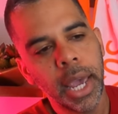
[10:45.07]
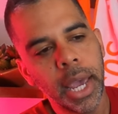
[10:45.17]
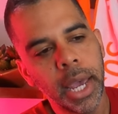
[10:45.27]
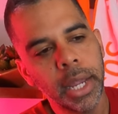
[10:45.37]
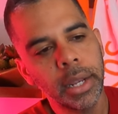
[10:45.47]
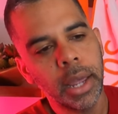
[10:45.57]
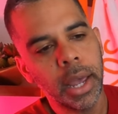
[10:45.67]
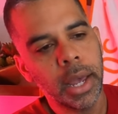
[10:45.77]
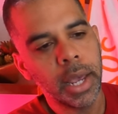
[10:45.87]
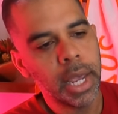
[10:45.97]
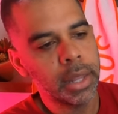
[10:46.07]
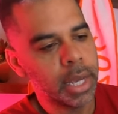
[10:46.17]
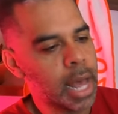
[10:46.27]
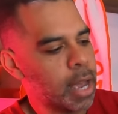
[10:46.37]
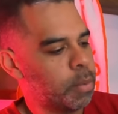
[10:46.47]
and, uh, and the
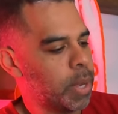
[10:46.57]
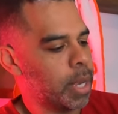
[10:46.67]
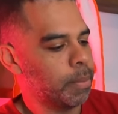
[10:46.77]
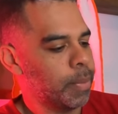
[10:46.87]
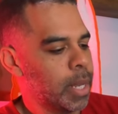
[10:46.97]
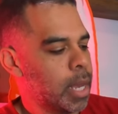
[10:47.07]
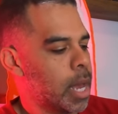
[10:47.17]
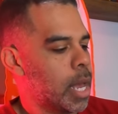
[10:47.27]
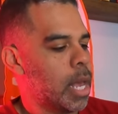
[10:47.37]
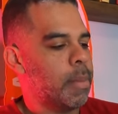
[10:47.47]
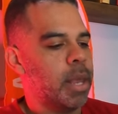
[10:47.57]
cockpit. Um,